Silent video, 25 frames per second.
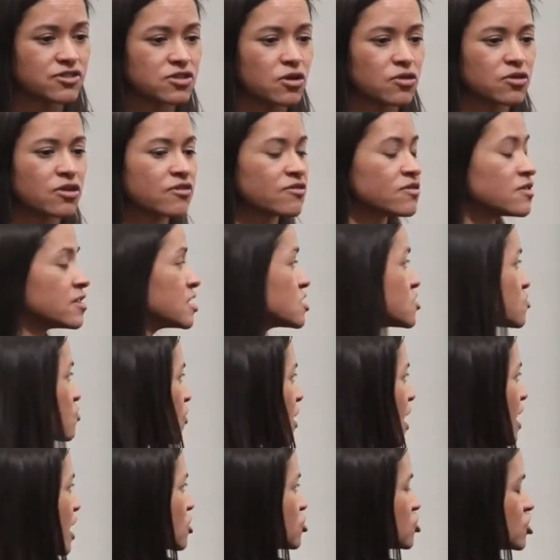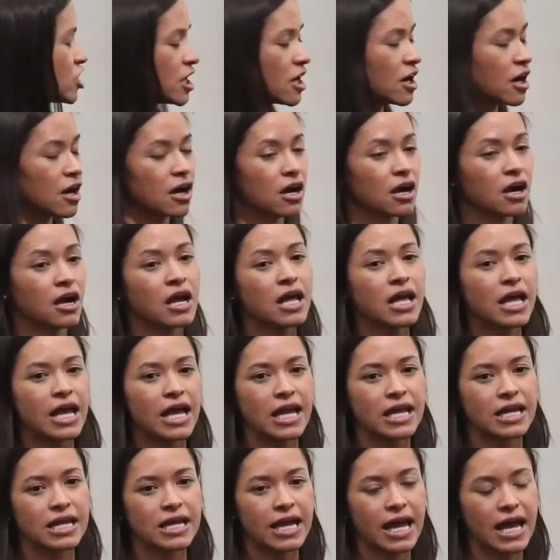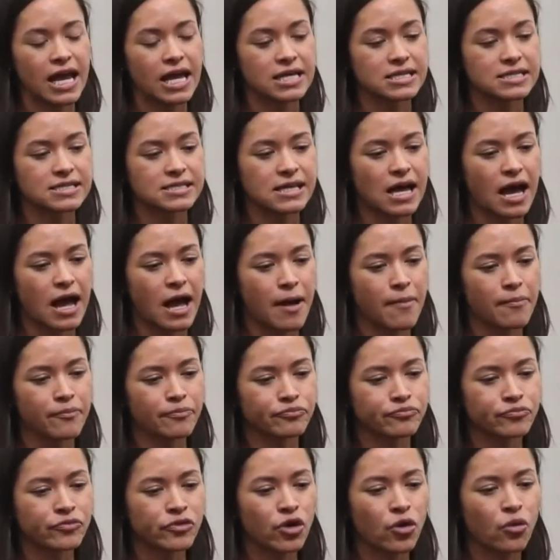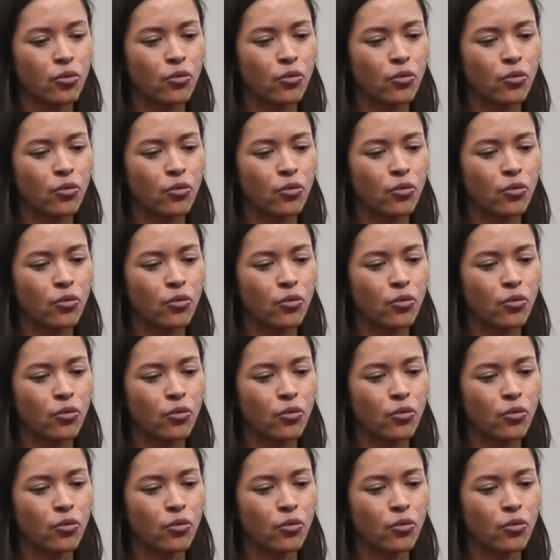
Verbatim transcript: So the, this range here indicates um,